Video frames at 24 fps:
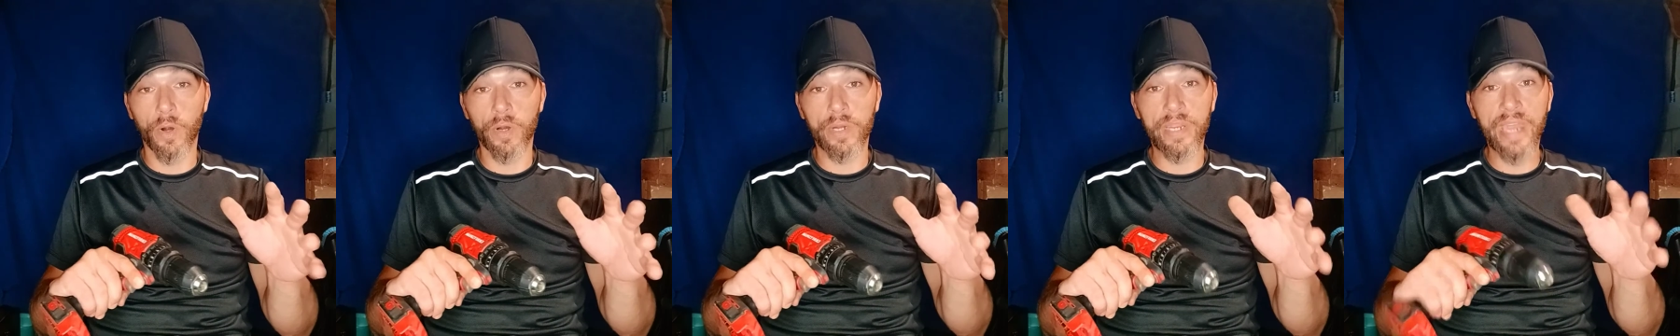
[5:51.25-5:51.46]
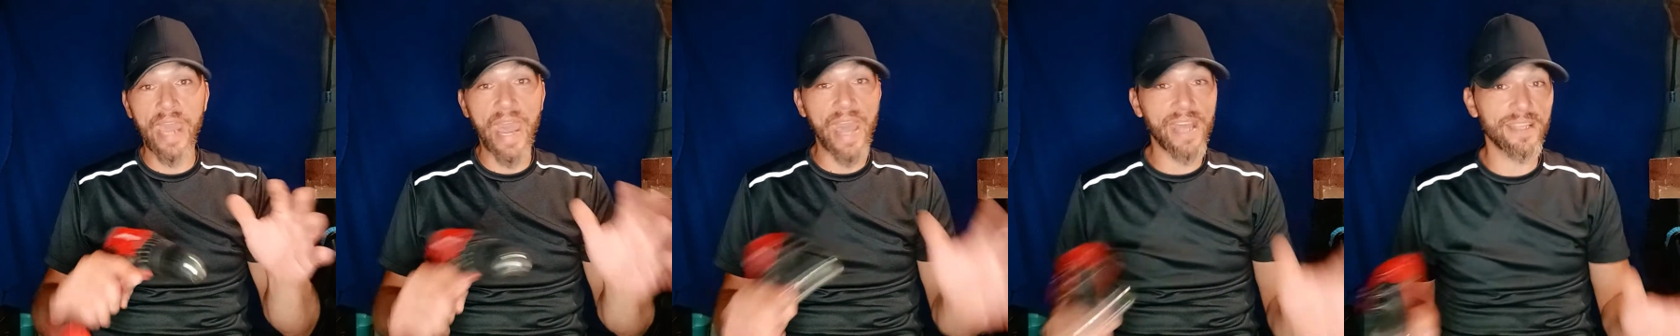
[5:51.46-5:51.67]

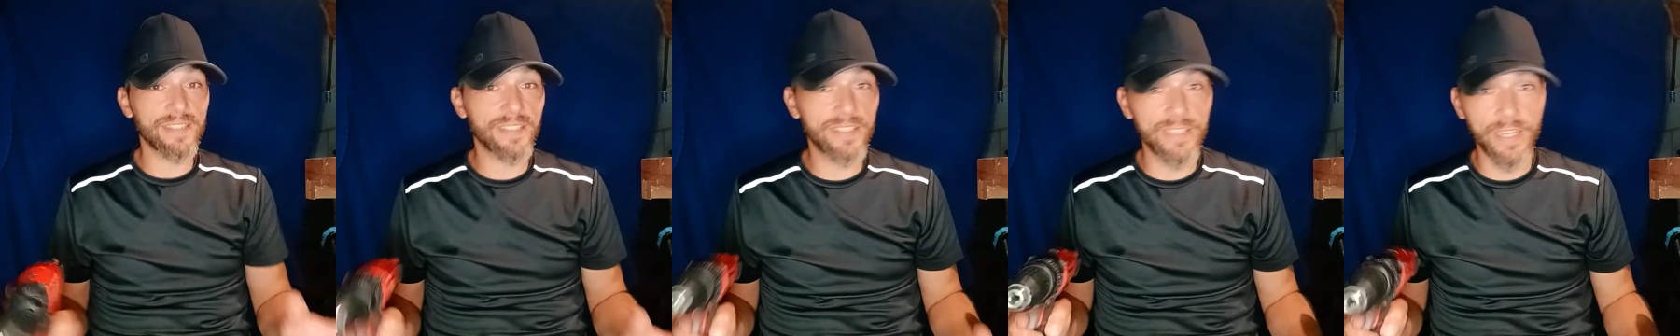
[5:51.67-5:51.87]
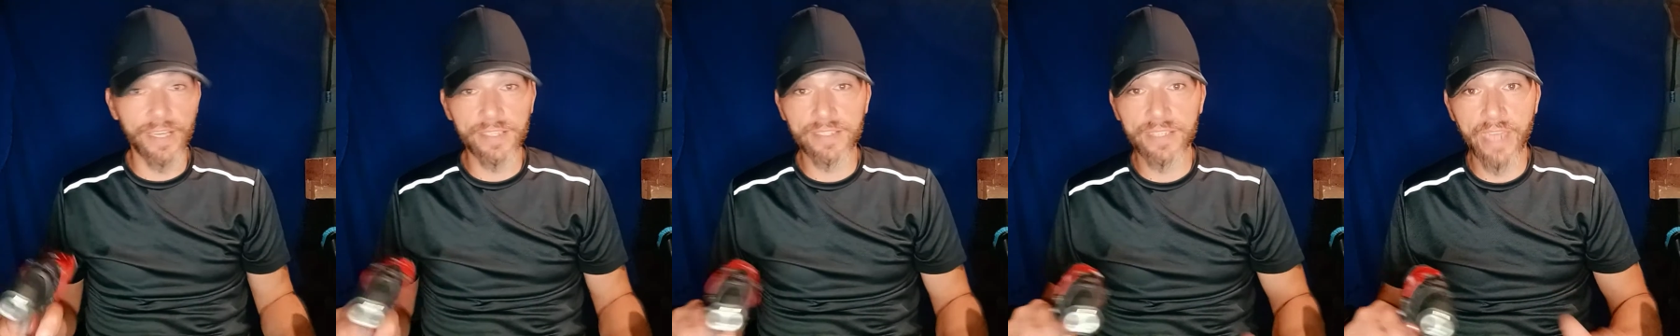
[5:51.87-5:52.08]
Cat
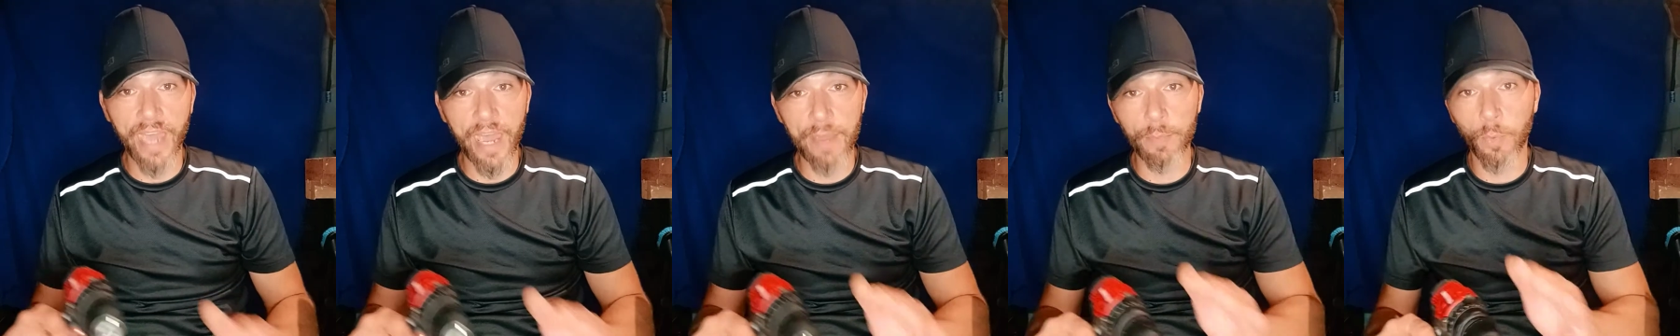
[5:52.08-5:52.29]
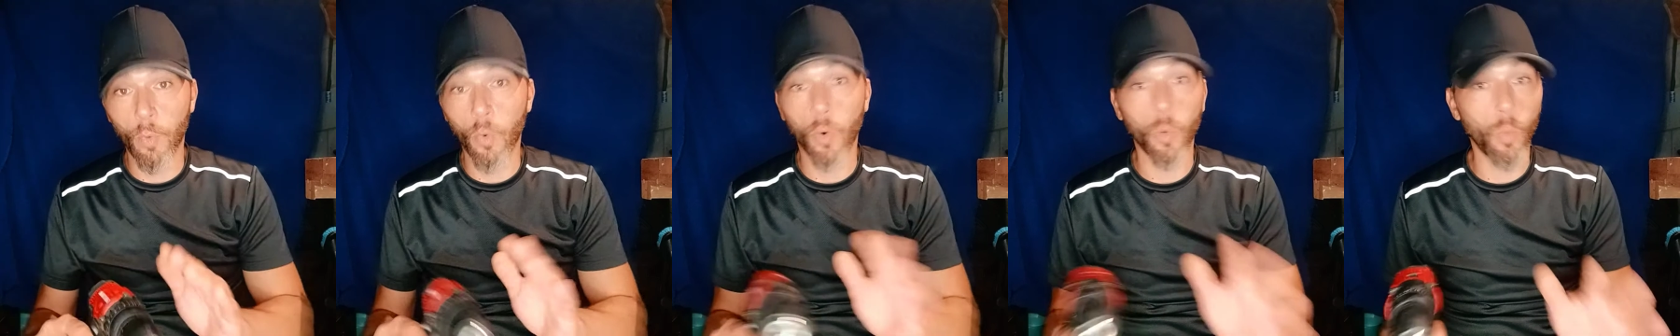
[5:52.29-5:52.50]
6
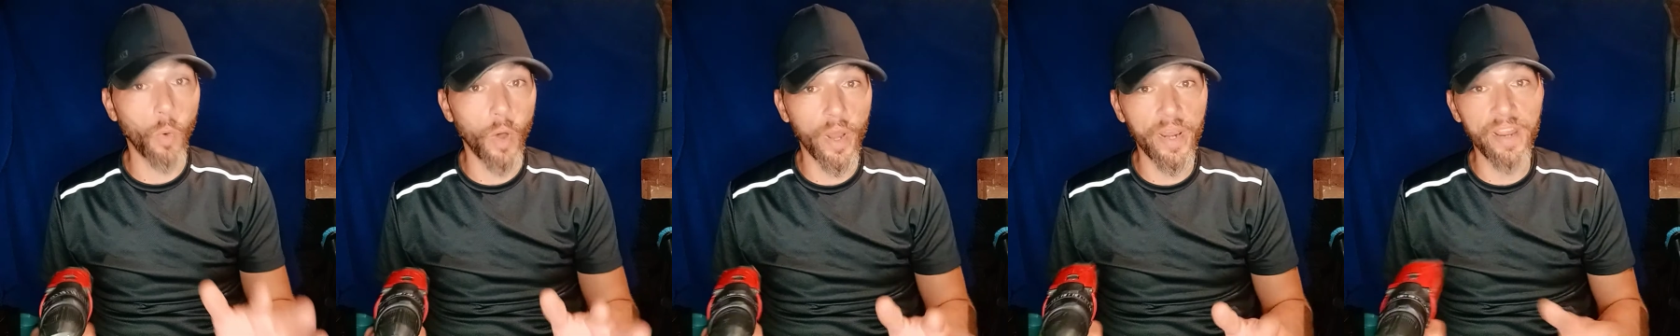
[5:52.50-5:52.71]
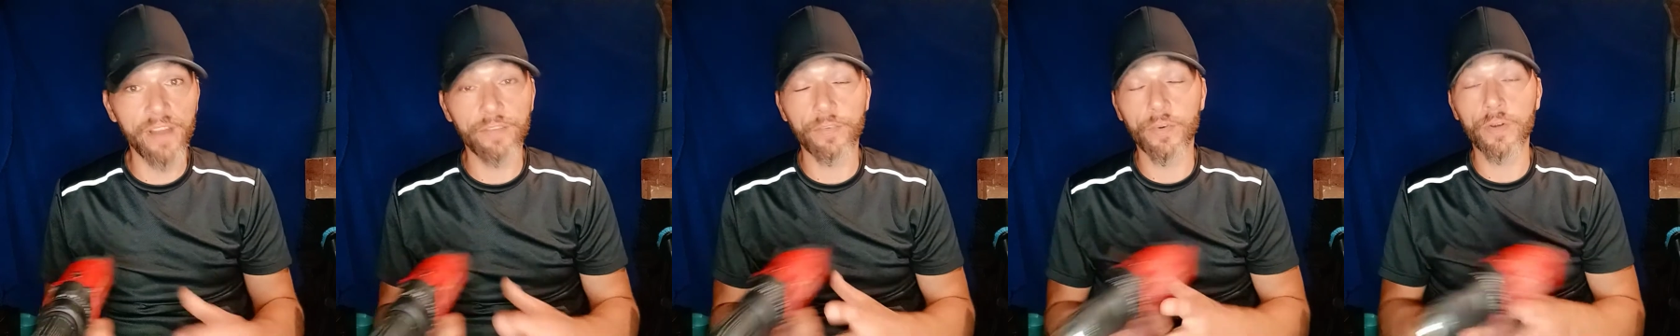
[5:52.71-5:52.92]
cable or
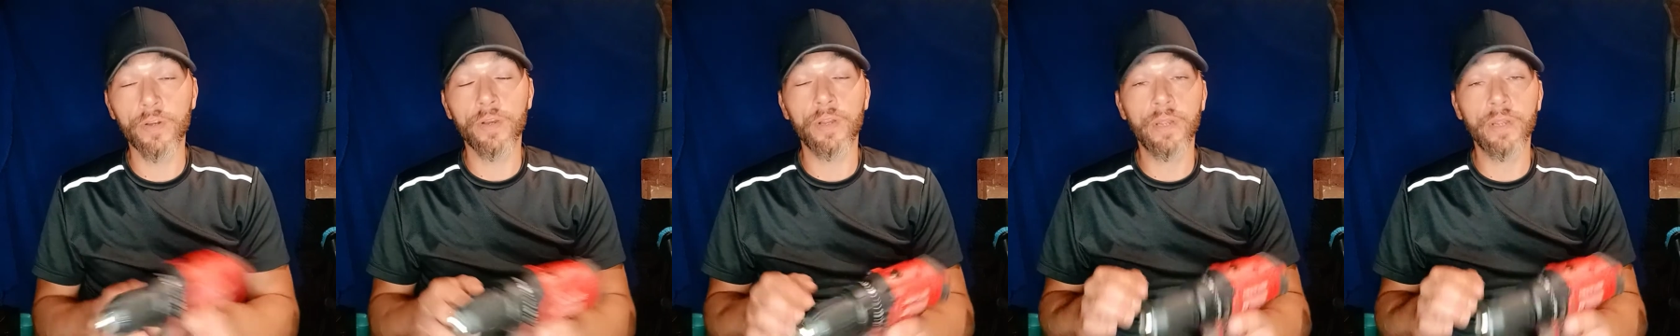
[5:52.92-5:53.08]
whatever,